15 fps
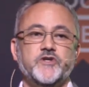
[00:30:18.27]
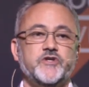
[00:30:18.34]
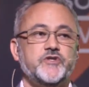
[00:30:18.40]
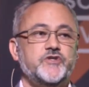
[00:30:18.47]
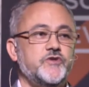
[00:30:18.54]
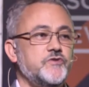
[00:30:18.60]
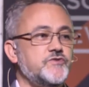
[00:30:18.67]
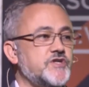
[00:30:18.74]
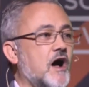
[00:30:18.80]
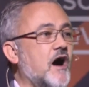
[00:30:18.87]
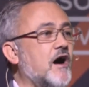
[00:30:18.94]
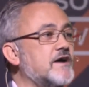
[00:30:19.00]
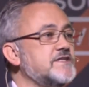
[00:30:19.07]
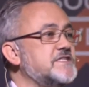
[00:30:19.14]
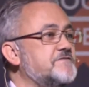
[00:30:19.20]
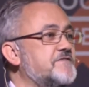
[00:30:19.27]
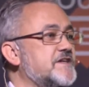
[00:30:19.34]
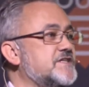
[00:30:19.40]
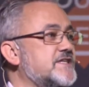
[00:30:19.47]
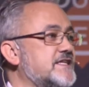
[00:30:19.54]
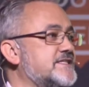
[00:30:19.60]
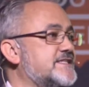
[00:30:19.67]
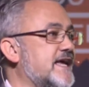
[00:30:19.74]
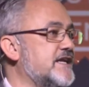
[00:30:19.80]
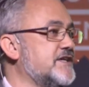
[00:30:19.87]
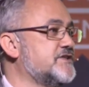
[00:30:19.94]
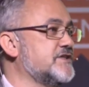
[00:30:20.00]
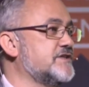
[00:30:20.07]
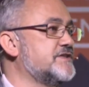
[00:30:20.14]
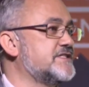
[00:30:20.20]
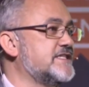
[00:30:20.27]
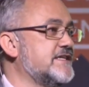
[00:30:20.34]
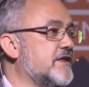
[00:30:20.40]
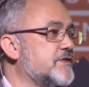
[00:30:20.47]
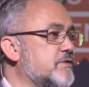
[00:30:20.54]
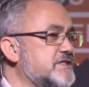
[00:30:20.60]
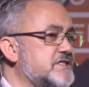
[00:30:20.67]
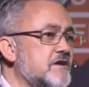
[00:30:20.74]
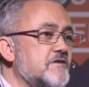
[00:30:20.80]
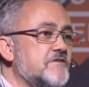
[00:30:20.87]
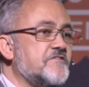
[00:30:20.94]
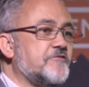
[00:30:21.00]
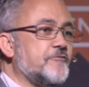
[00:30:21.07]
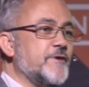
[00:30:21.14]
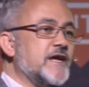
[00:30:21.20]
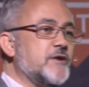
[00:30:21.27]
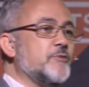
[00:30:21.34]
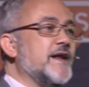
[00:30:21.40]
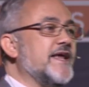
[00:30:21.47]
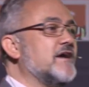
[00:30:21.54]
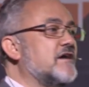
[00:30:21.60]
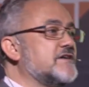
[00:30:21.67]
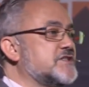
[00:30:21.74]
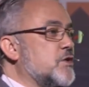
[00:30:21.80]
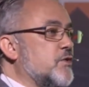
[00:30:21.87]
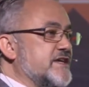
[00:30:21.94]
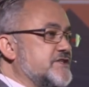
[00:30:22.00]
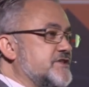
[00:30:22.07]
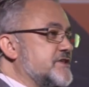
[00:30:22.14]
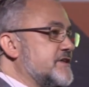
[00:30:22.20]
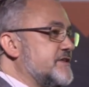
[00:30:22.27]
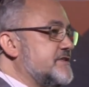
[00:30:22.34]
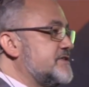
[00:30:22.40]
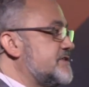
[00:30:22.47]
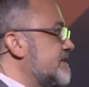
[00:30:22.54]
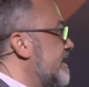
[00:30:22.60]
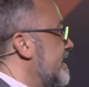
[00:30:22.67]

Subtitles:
Use artificial intelligence, in other words, frequently asked questions,